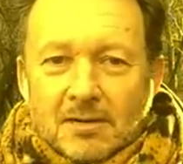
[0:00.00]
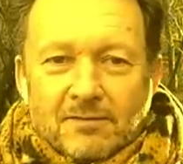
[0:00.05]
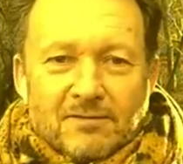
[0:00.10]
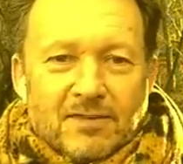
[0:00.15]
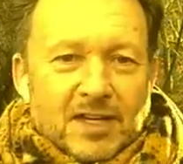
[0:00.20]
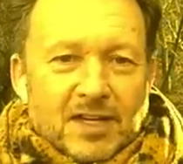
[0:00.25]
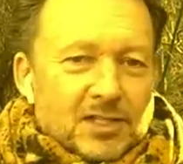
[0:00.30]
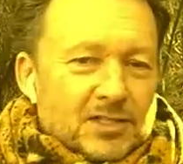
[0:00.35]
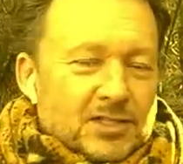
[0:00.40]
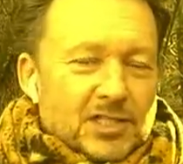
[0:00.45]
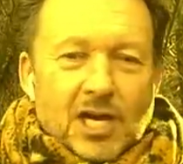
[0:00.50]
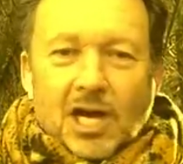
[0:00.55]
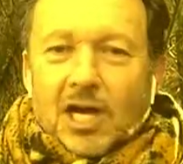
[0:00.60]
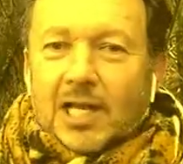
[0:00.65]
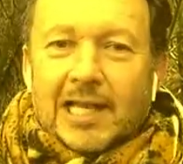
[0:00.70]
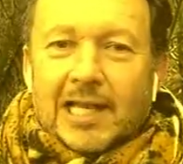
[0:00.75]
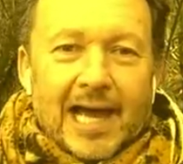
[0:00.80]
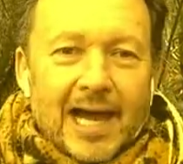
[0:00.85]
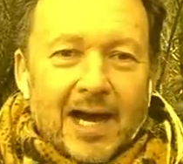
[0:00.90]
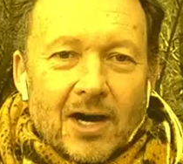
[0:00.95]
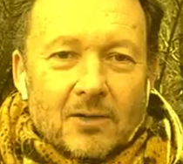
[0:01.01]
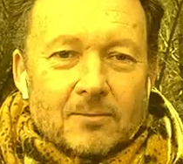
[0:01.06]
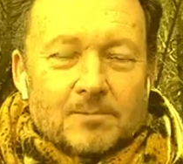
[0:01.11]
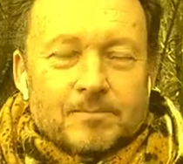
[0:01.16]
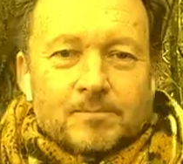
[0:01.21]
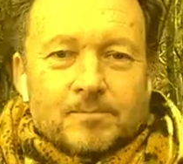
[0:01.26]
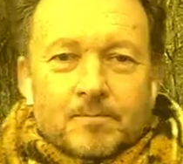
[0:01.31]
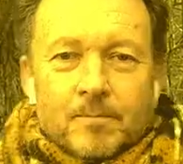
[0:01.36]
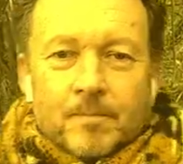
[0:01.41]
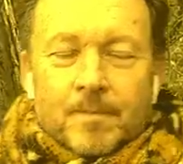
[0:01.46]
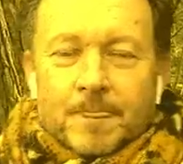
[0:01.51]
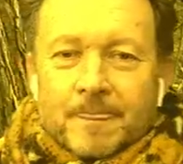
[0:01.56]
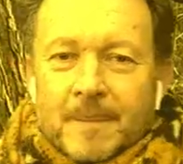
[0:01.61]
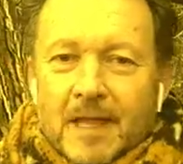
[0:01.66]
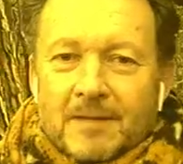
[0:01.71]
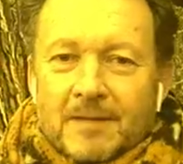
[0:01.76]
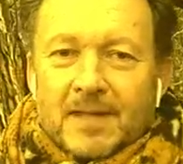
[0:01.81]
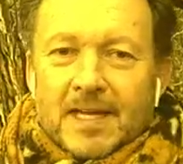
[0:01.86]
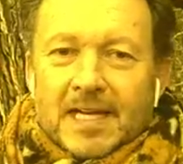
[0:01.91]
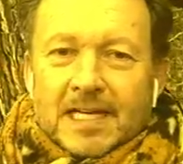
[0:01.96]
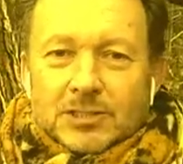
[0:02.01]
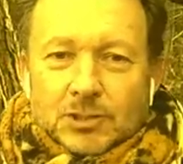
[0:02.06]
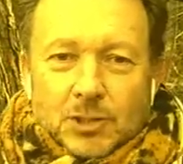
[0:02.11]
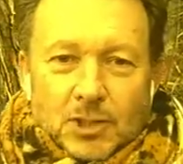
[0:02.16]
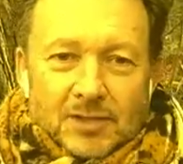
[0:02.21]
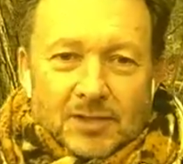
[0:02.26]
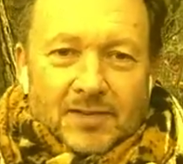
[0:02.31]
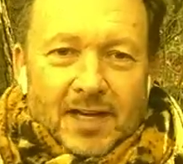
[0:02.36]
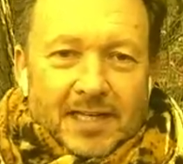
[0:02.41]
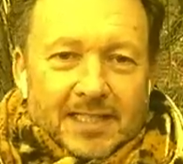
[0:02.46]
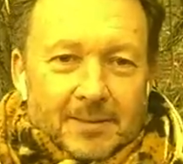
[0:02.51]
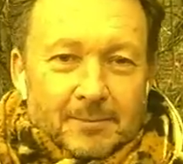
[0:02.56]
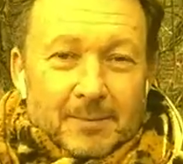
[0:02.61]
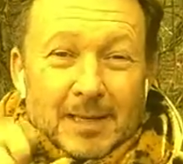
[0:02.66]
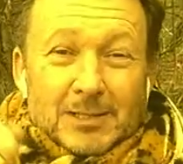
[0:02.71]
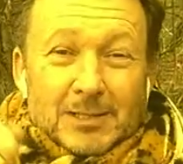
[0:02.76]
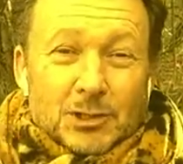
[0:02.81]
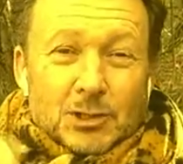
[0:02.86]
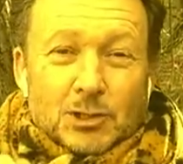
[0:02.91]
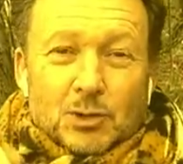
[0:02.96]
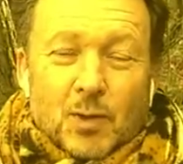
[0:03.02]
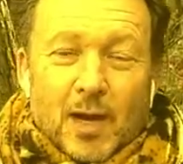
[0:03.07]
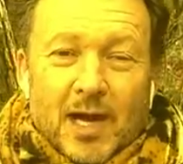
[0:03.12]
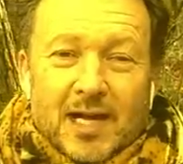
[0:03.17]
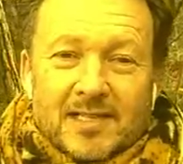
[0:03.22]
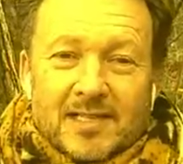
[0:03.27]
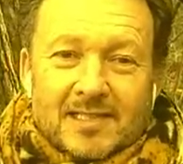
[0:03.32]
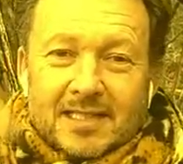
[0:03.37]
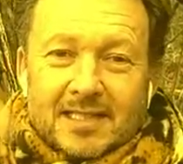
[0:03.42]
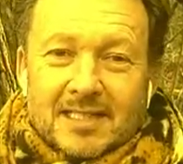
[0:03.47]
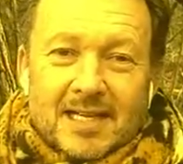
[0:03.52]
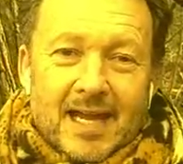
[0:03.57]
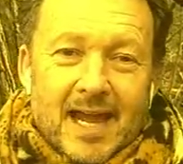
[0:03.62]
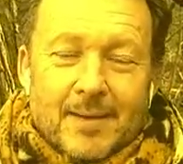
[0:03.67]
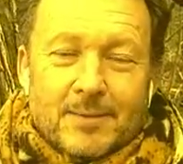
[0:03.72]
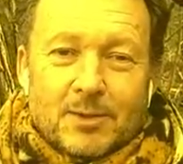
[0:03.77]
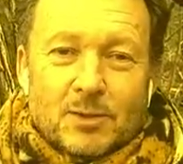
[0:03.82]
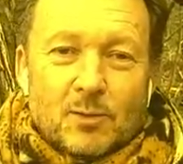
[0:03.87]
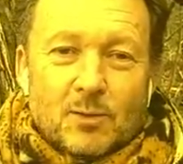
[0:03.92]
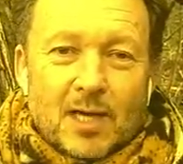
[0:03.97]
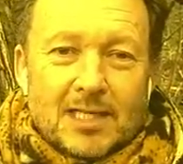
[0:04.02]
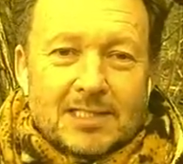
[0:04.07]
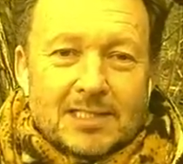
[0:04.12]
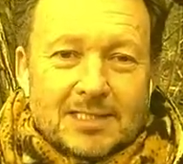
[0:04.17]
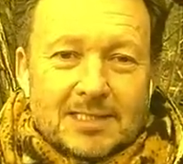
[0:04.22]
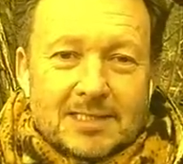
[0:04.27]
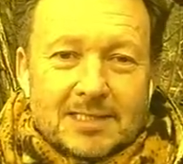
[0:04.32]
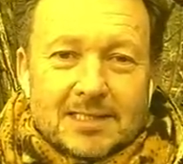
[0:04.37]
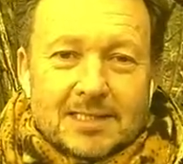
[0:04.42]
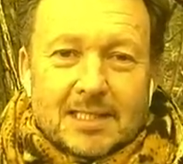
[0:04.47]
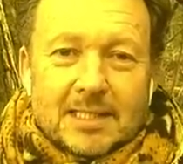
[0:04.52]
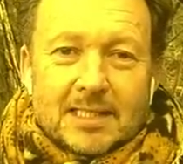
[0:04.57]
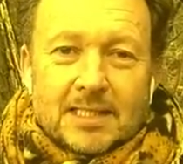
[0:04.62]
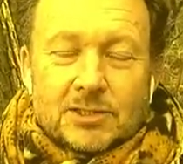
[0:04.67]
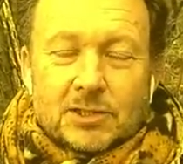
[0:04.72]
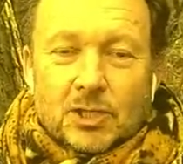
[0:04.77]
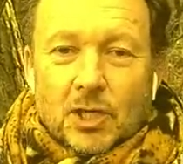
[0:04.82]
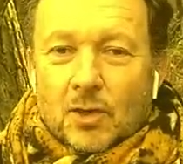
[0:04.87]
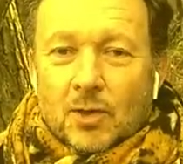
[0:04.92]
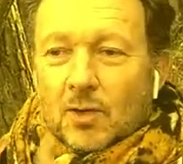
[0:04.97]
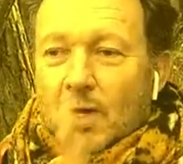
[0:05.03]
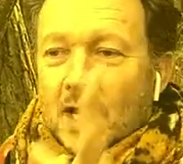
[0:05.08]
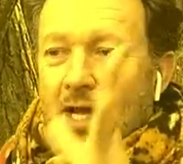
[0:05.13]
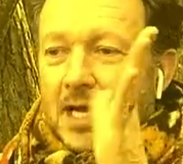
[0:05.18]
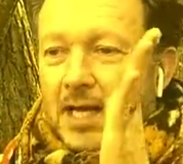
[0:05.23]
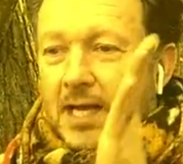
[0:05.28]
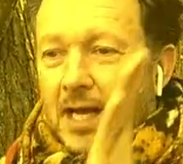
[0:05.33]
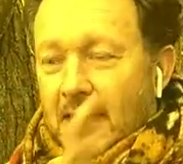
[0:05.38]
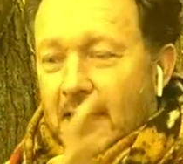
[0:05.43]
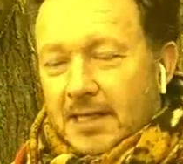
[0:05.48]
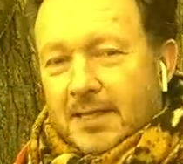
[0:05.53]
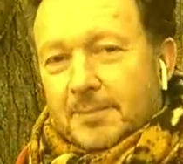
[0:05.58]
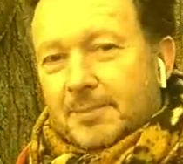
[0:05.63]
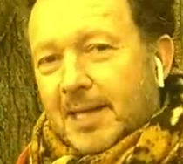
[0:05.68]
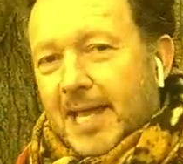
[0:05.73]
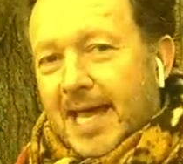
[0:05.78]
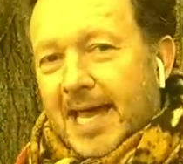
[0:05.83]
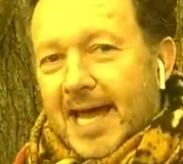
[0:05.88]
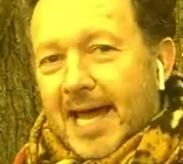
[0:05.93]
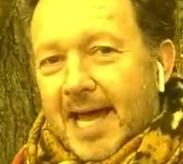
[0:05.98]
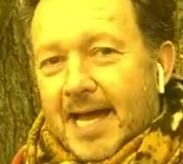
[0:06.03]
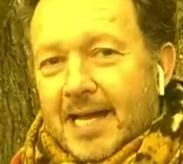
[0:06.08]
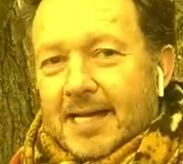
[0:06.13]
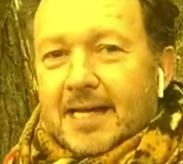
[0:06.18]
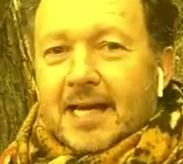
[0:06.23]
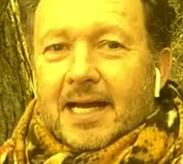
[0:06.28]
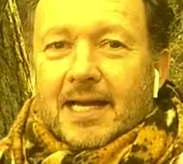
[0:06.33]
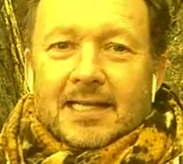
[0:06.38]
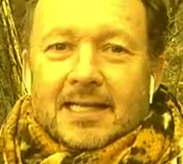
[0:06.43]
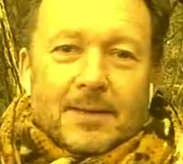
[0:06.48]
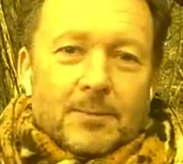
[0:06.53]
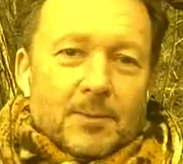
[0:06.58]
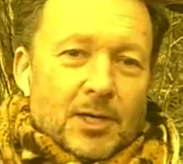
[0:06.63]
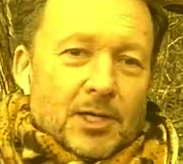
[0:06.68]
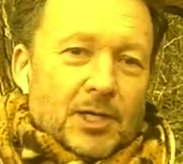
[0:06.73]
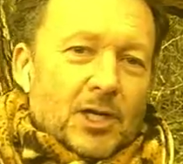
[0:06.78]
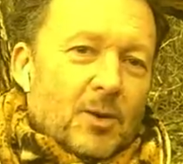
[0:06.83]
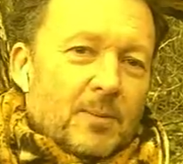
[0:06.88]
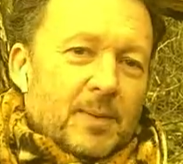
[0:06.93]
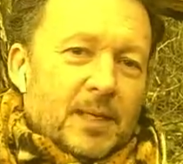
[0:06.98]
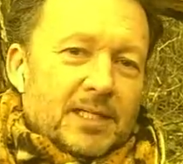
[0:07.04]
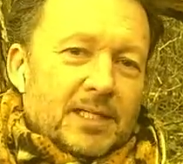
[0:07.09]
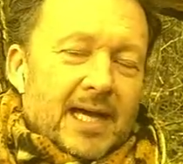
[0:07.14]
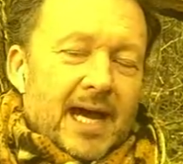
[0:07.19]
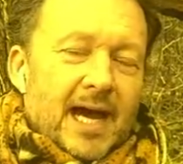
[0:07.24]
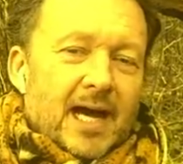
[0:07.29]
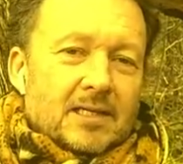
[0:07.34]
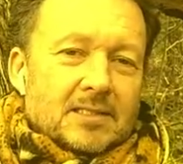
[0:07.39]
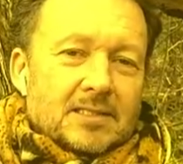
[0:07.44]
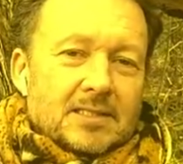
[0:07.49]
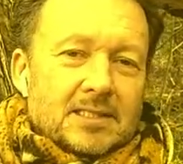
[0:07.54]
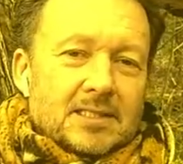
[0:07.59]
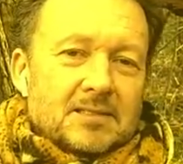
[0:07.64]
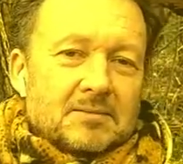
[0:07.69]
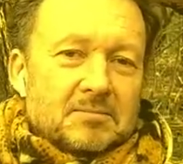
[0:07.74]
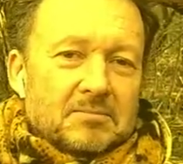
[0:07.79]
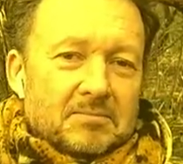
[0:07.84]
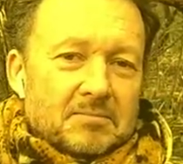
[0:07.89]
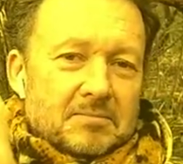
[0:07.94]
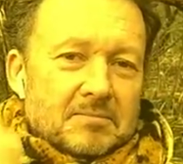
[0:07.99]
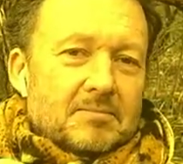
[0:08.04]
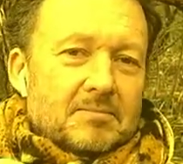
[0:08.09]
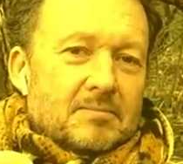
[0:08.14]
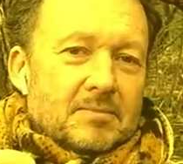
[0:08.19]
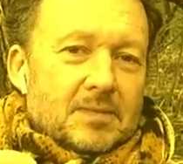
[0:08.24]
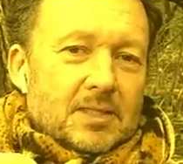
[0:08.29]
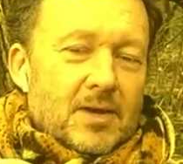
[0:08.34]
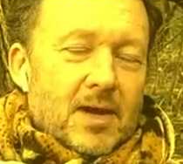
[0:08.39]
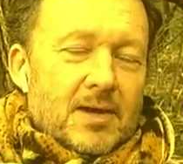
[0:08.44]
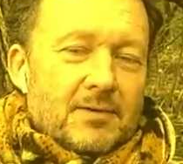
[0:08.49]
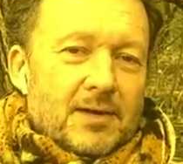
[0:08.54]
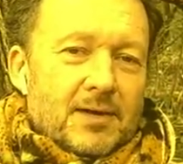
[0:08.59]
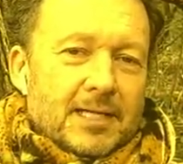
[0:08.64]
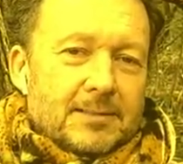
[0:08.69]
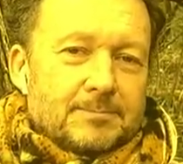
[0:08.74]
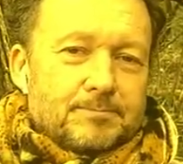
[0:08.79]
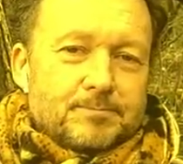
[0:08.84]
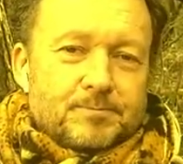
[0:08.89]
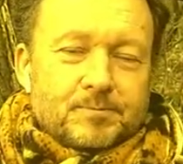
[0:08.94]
figures it all out. And then it's sort of like the measure twice and hammer once. So got the plan, then we're going to go build the house. Great, right?